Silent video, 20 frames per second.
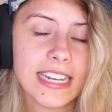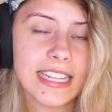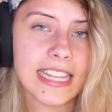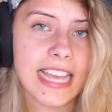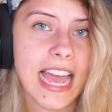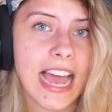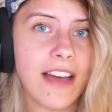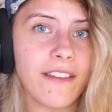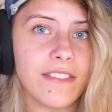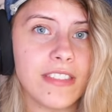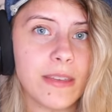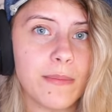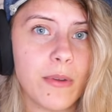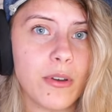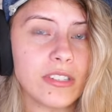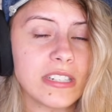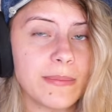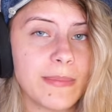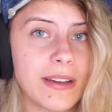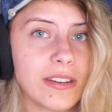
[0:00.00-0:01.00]
and they have the
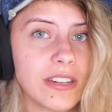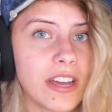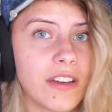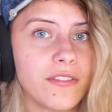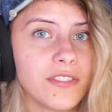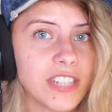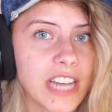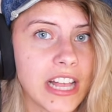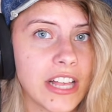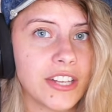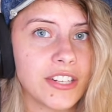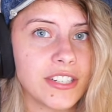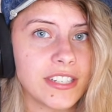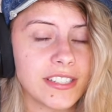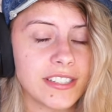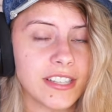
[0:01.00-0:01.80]
most amount of challenges.